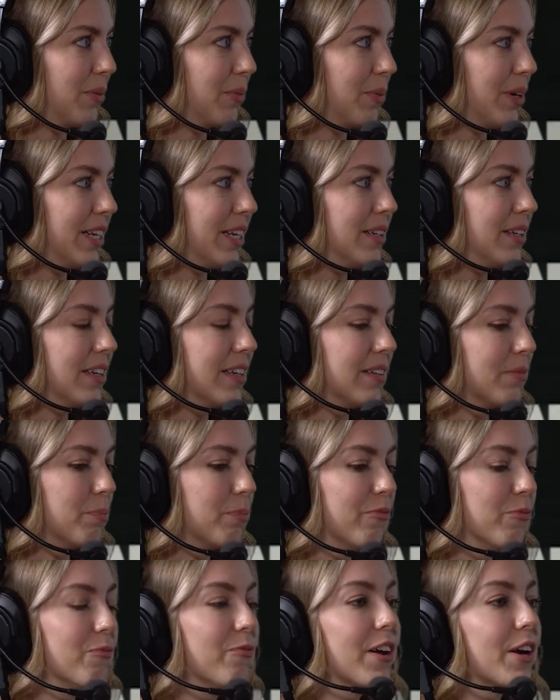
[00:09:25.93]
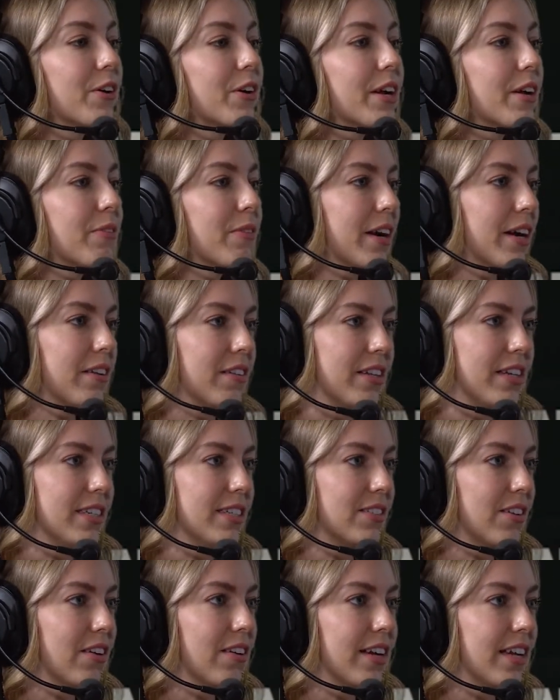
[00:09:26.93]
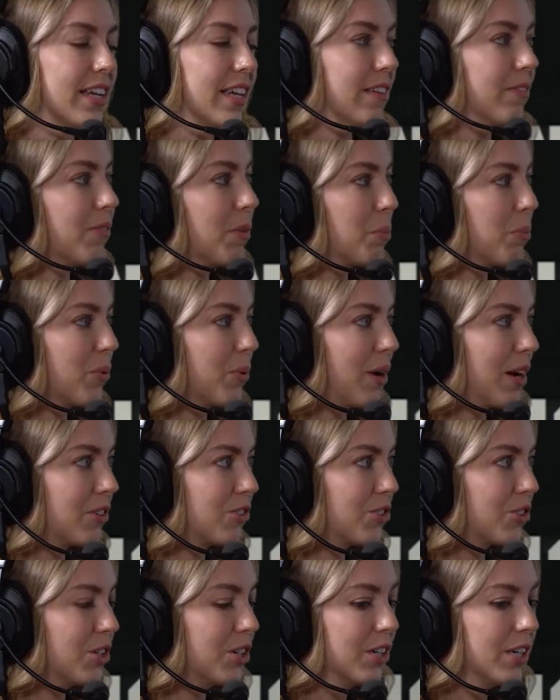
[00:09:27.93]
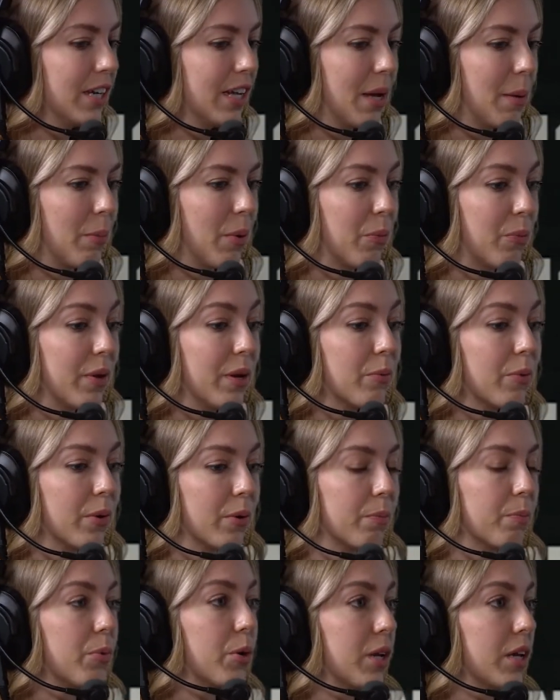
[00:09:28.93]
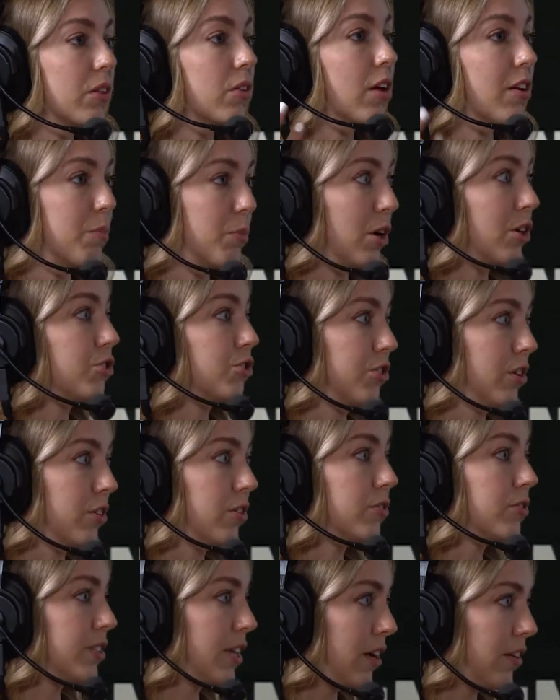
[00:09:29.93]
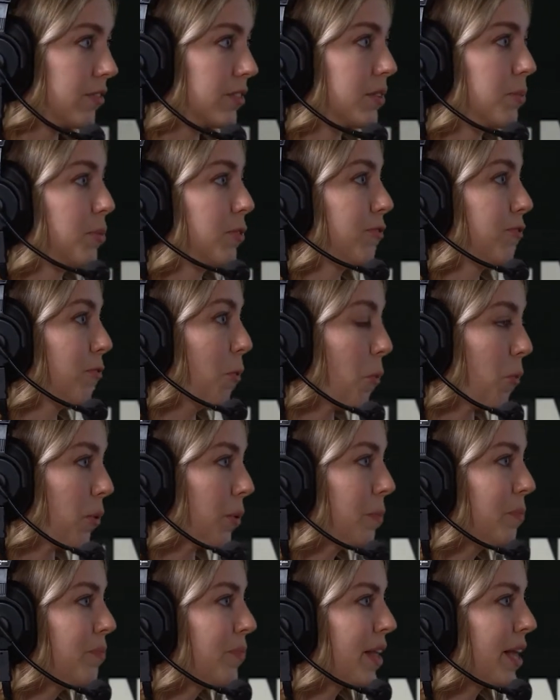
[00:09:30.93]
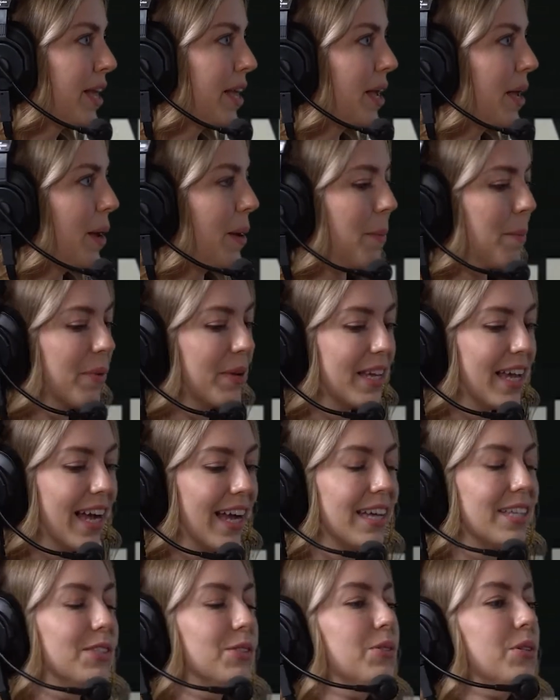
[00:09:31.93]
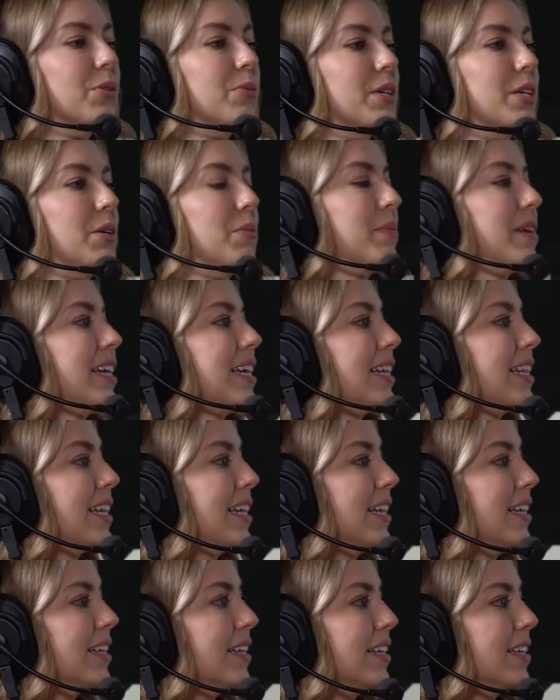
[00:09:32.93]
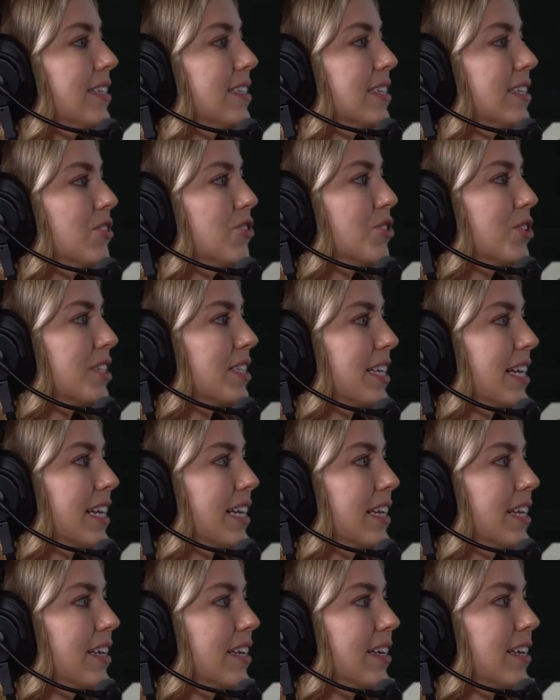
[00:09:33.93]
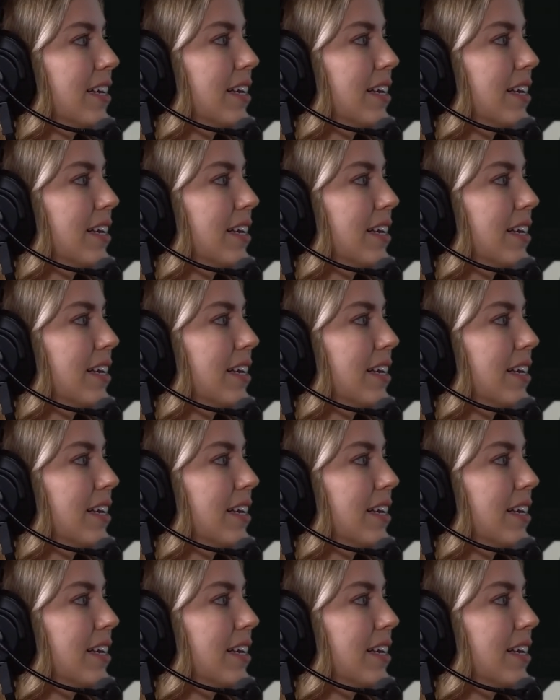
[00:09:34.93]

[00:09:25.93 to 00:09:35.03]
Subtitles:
We very rarely saw any of the pressure, but we were putting a lot of pressure on ourselves to perform. But yeah, I do know what you mean. It's interesting.